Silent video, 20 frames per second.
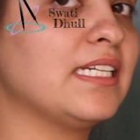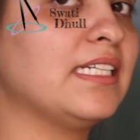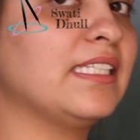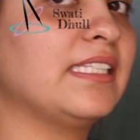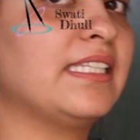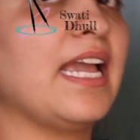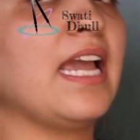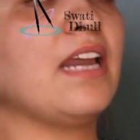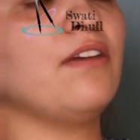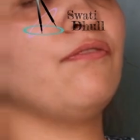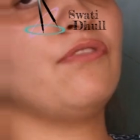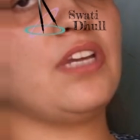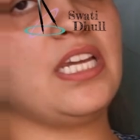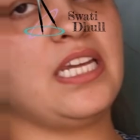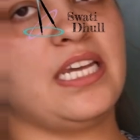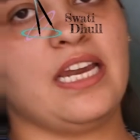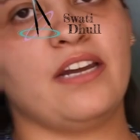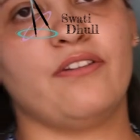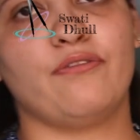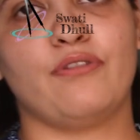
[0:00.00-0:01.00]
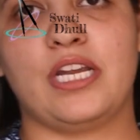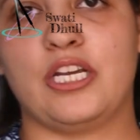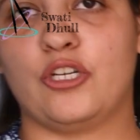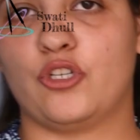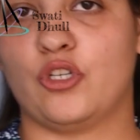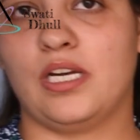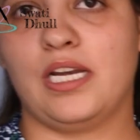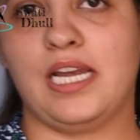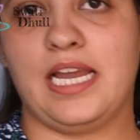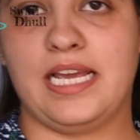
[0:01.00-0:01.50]
and then we can
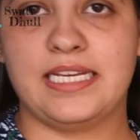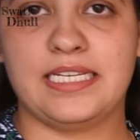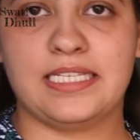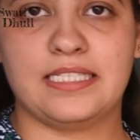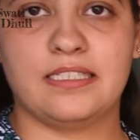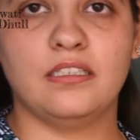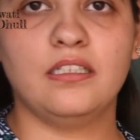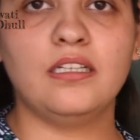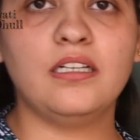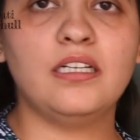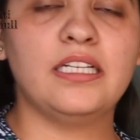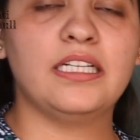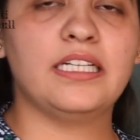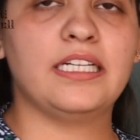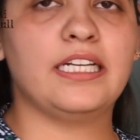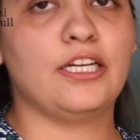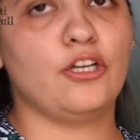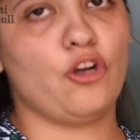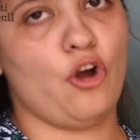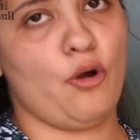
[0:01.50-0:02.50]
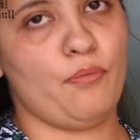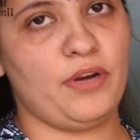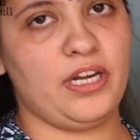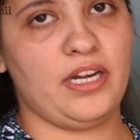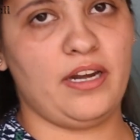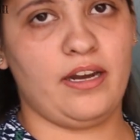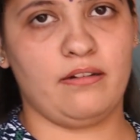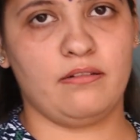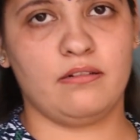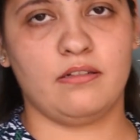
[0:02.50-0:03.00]
rationalize the
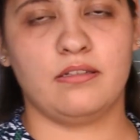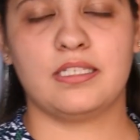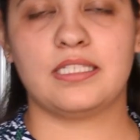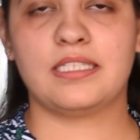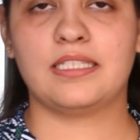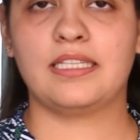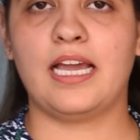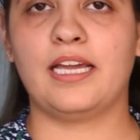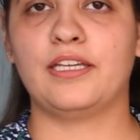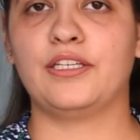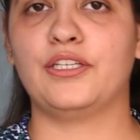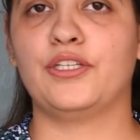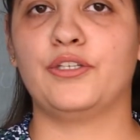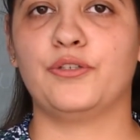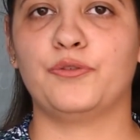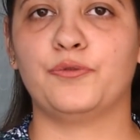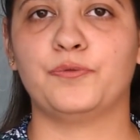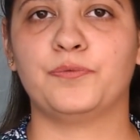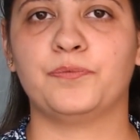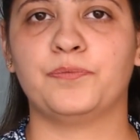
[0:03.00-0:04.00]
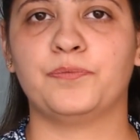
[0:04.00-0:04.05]
denominators. Thank you.